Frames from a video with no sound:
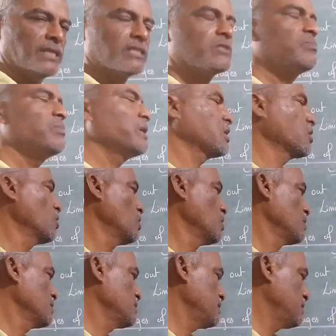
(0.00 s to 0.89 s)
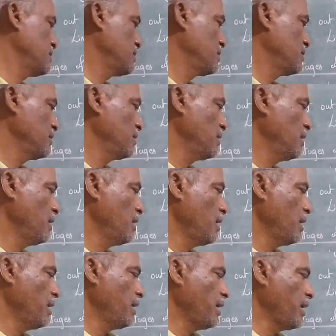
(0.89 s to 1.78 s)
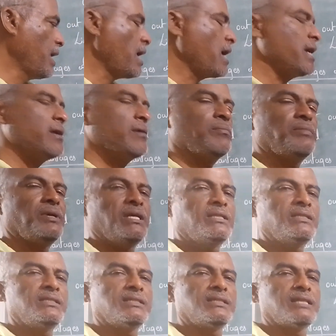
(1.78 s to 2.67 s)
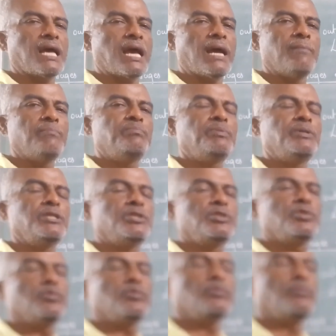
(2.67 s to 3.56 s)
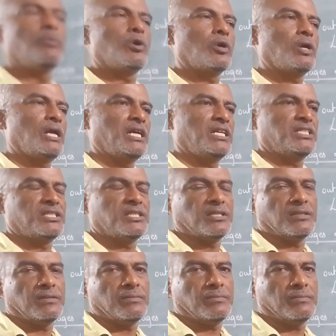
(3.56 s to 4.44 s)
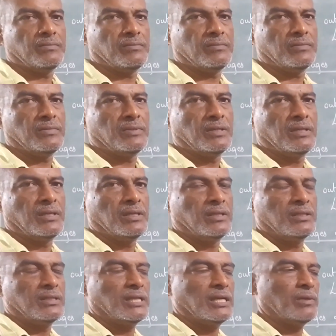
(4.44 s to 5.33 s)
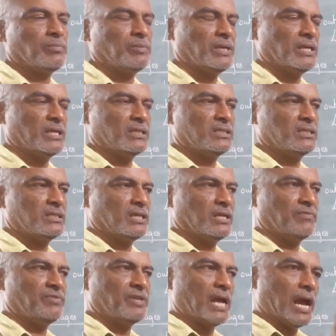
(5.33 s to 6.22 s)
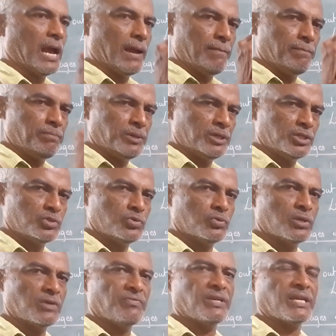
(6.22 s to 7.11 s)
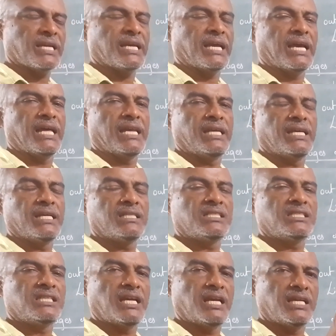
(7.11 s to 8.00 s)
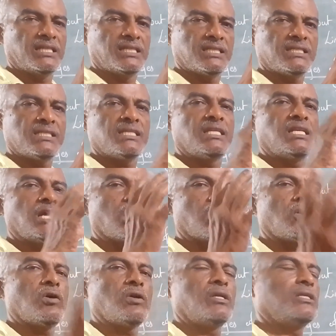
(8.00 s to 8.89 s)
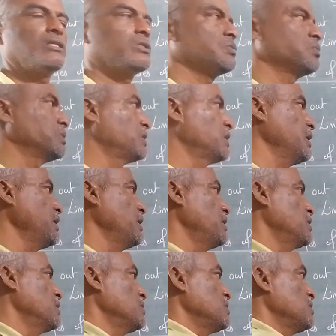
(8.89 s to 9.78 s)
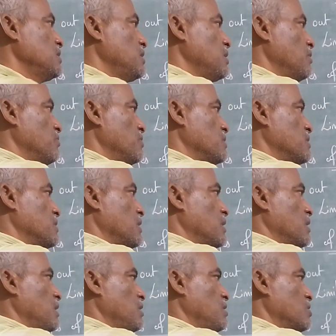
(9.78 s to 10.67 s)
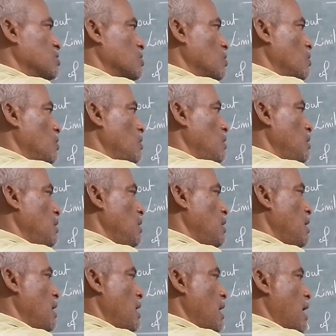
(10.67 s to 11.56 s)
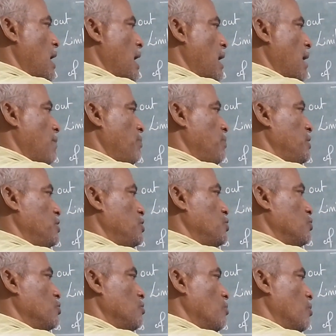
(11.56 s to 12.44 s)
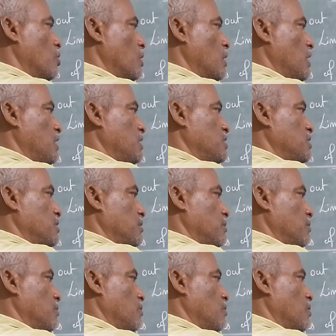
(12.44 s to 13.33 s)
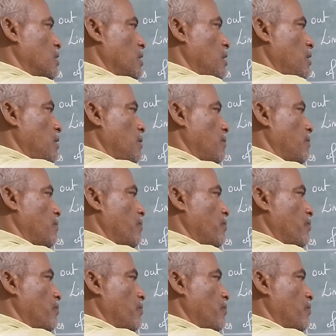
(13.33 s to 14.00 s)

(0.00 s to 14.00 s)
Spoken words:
Yes, because AM means amplitude modulation. That means if the amplitude of the carrier changes in accordance with the intensity of the signal is called amplitude modulation. Okay.